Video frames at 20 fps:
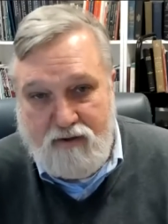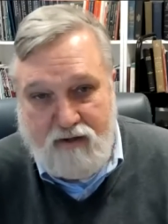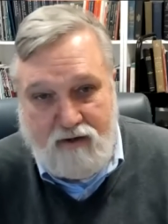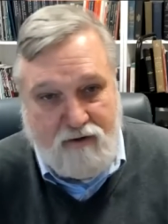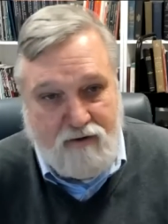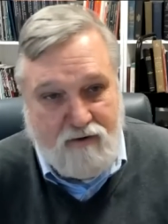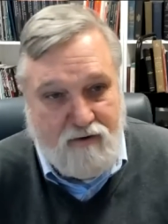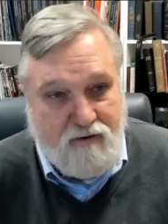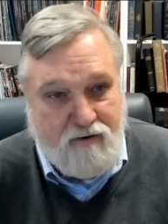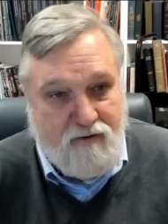
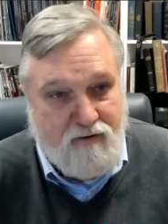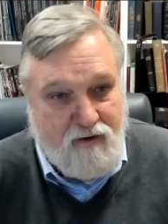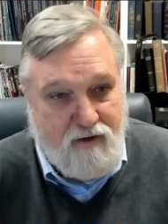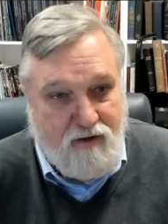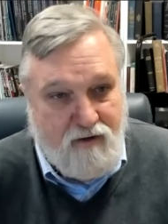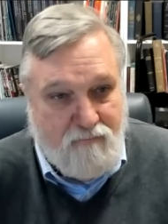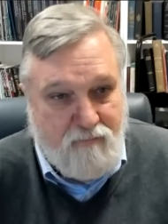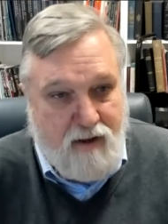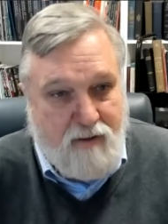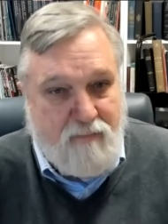there, and
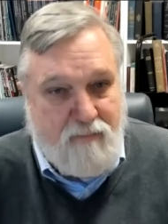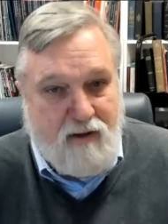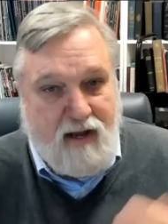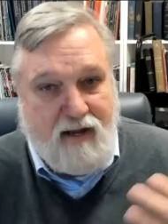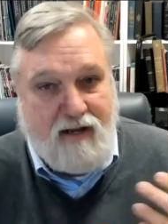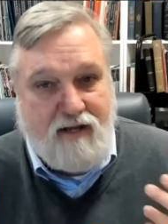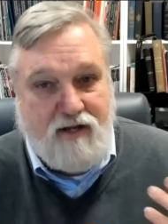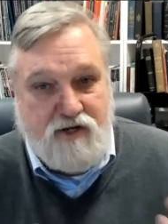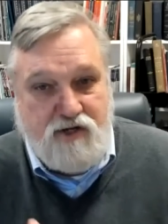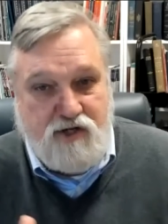maybe I
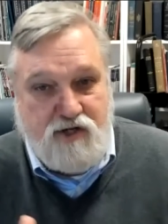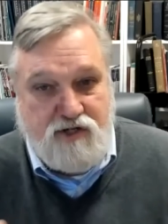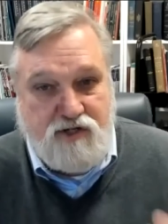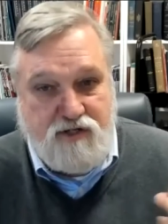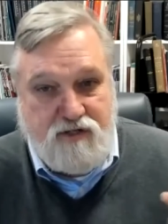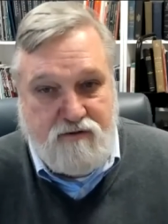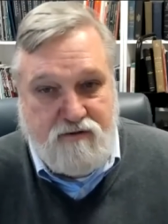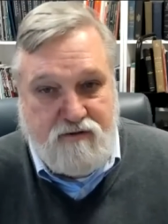can just